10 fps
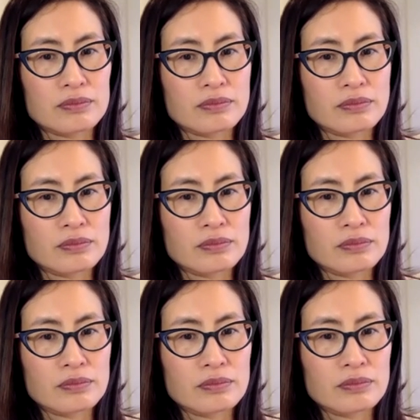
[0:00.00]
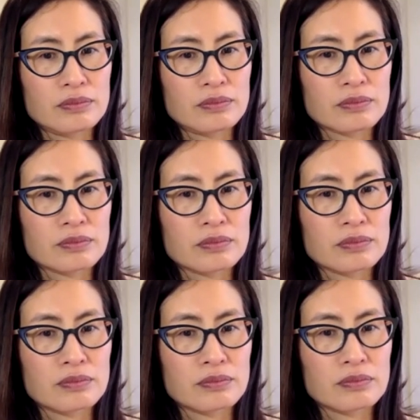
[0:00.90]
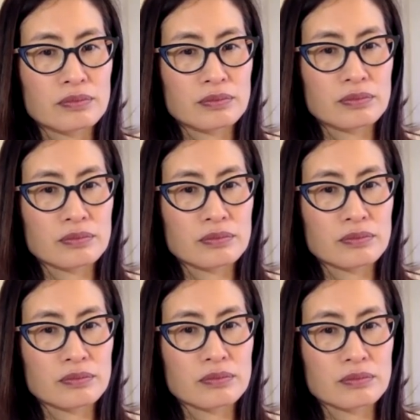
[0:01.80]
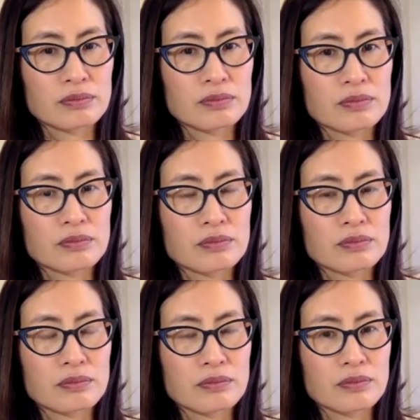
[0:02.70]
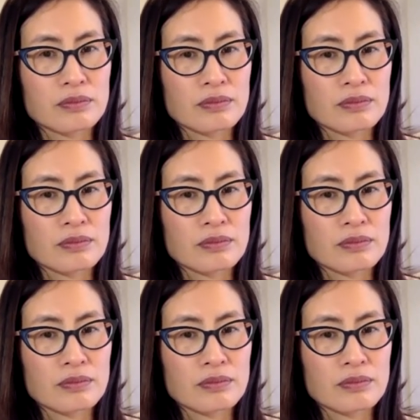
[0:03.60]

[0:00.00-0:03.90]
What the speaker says: The person shown says nothing.